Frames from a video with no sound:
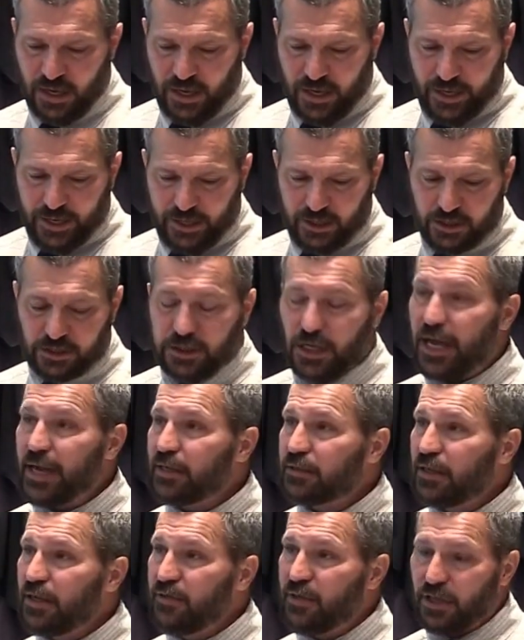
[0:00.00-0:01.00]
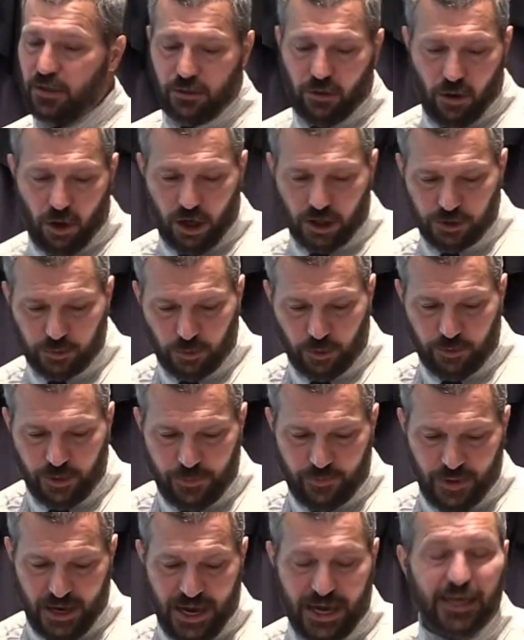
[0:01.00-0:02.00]
It is likely that laws will be
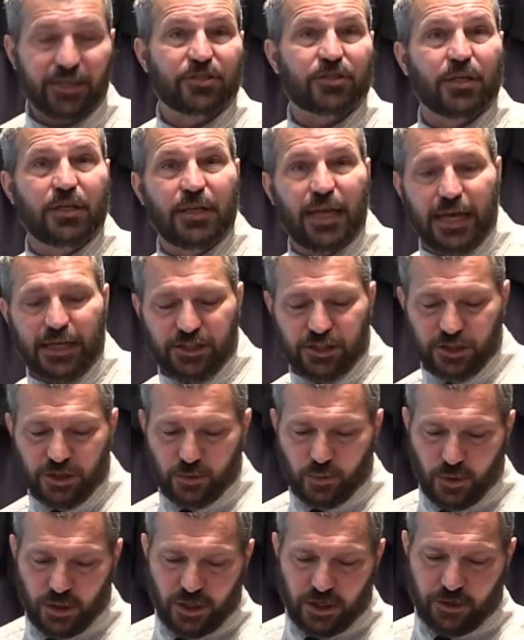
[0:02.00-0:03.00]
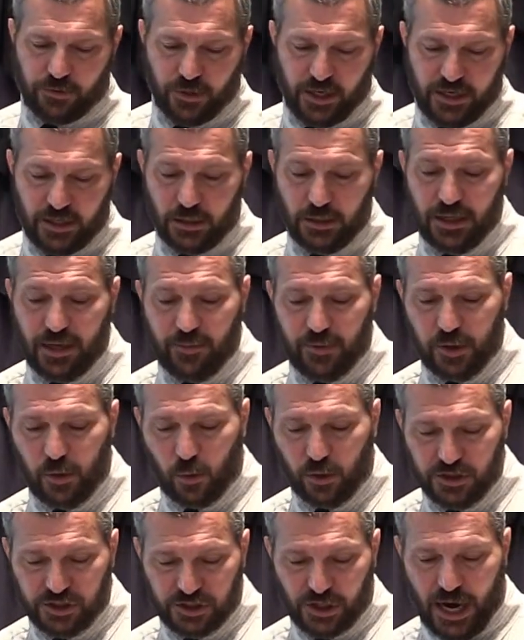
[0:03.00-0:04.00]
passed and nations will agree to limit
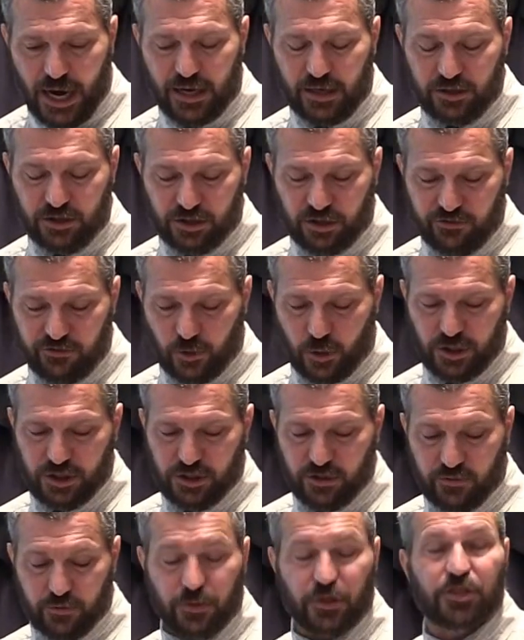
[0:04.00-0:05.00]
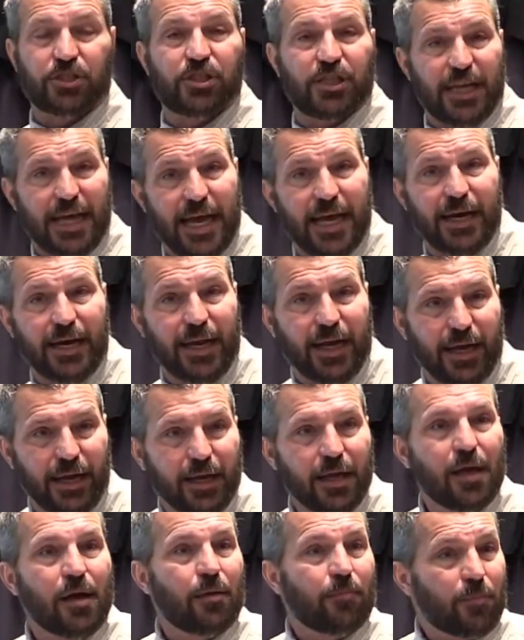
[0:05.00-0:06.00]
or silence the voice of Christianity,
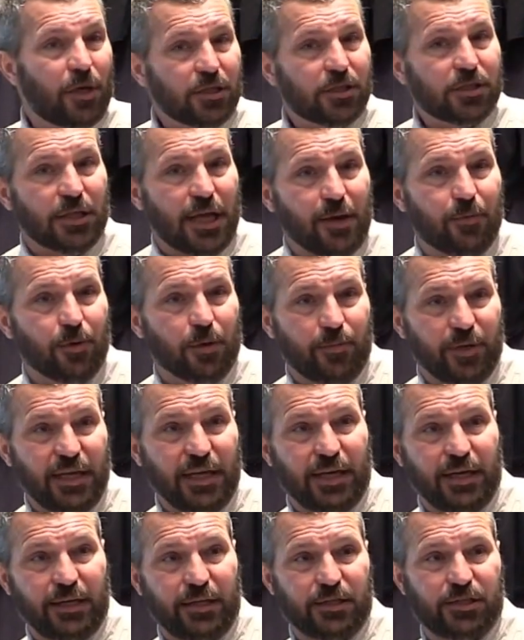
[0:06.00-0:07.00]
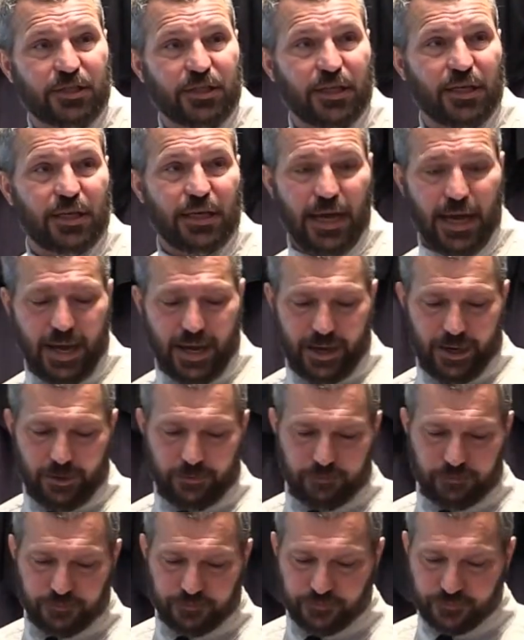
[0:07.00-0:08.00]
much like we're beginning to see today.
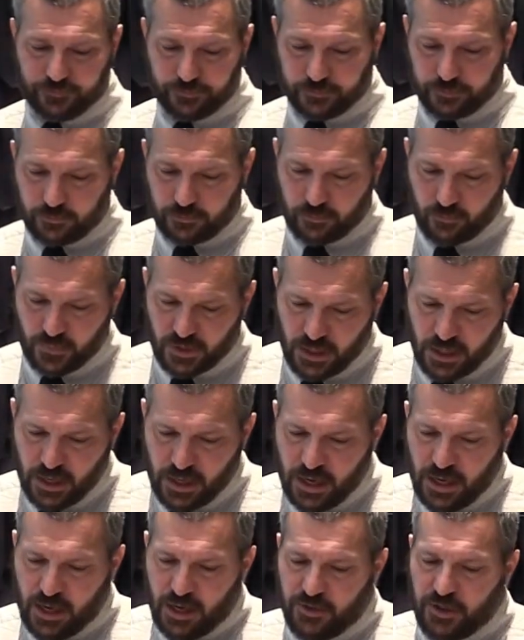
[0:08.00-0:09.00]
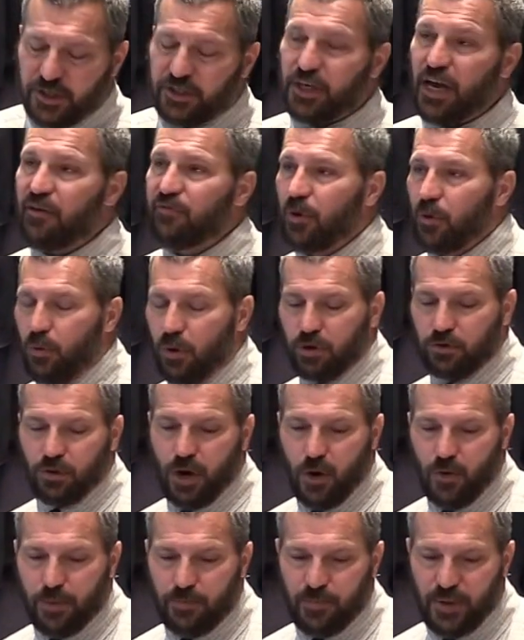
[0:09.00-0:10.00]
The devil will
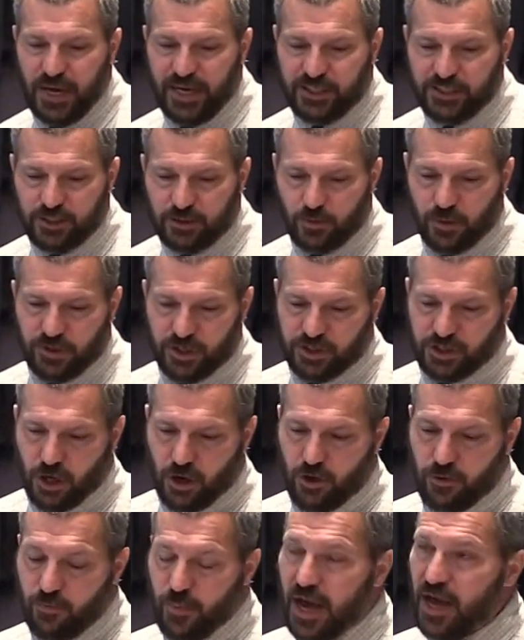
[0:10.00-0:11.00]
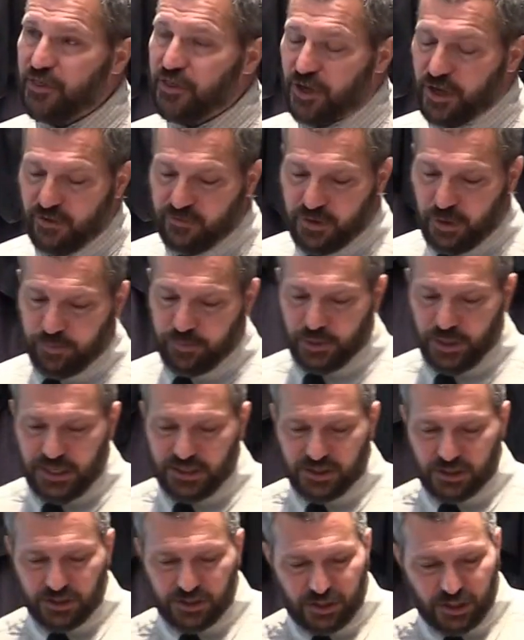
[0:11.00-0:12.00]
grow impatient with his own method of
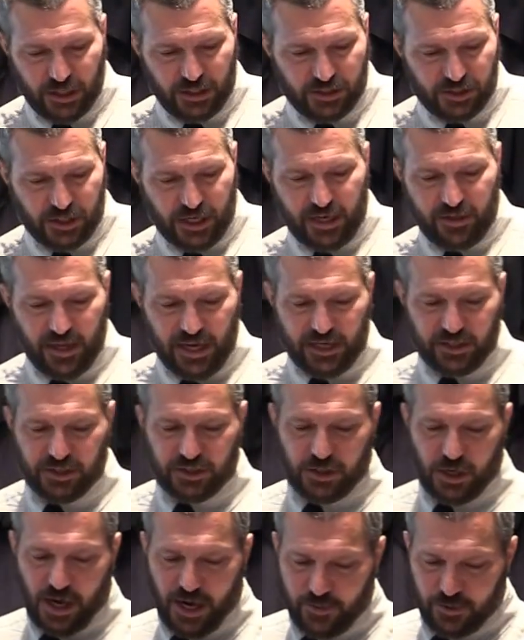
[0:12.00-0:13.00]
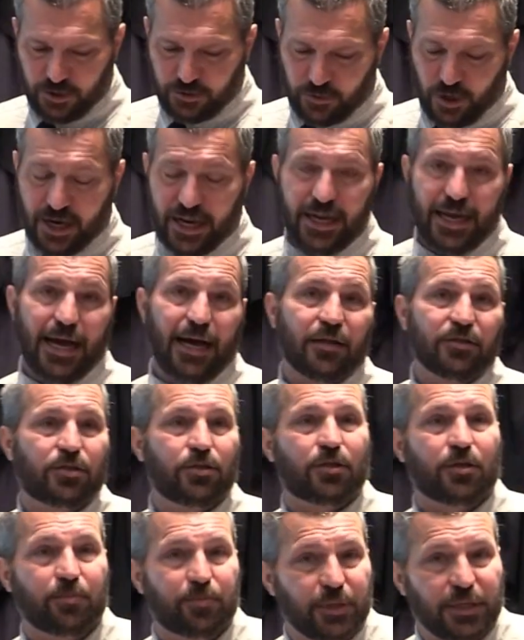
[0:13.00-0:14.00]
complacency, seeing that his time is running out to
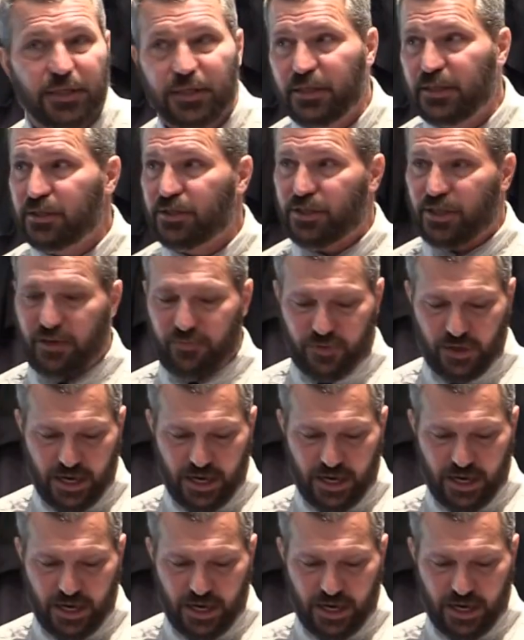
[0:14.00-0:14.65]
completely deceive the